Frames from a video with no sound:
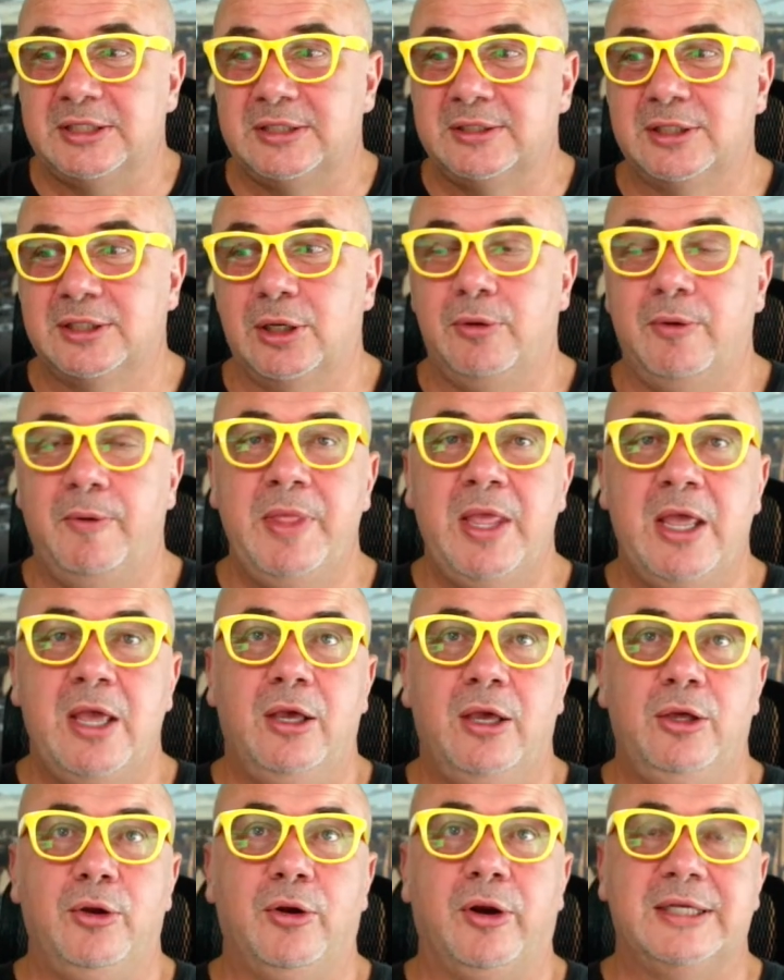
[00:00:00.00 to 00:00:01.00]
So
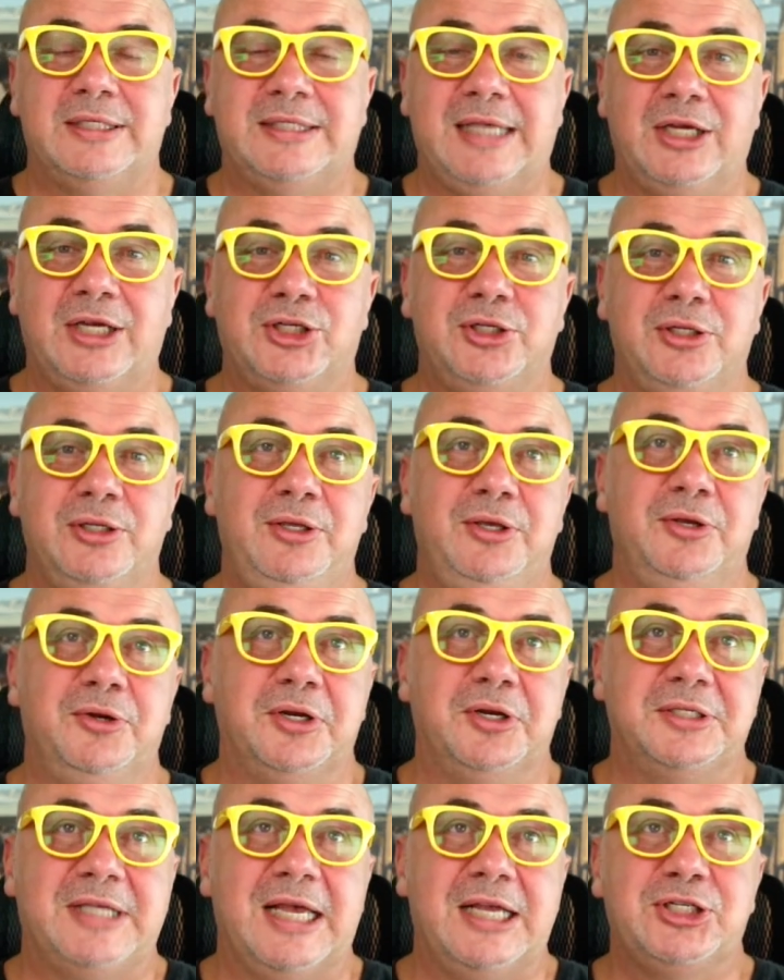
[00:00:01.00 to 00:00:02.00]
you're
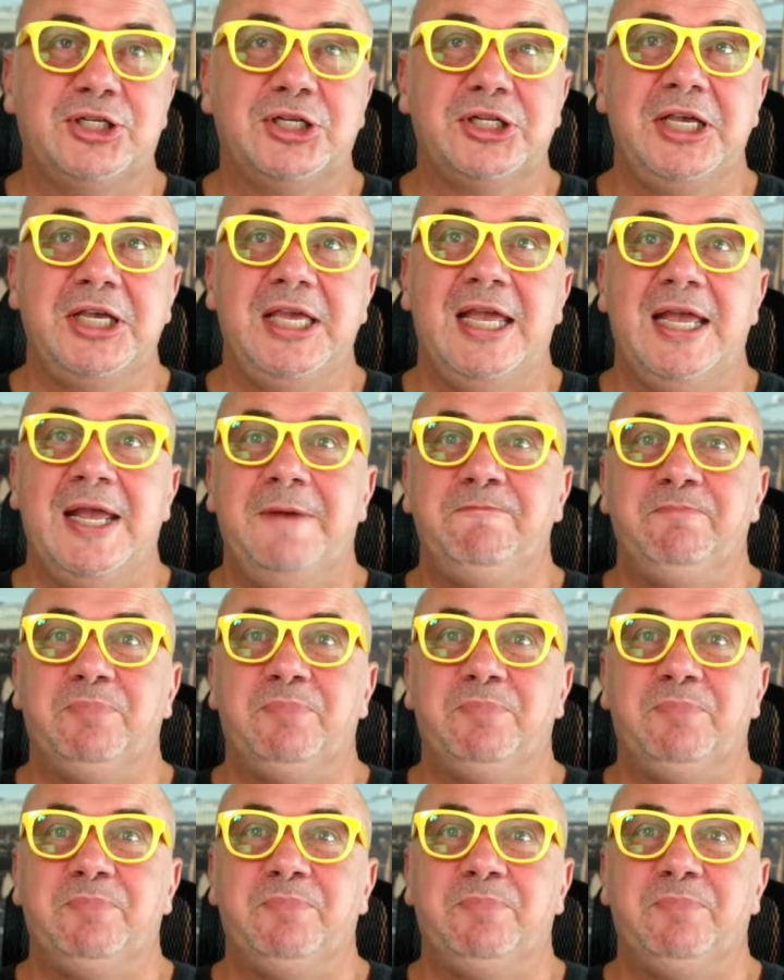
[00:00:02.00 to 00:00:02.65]
essentially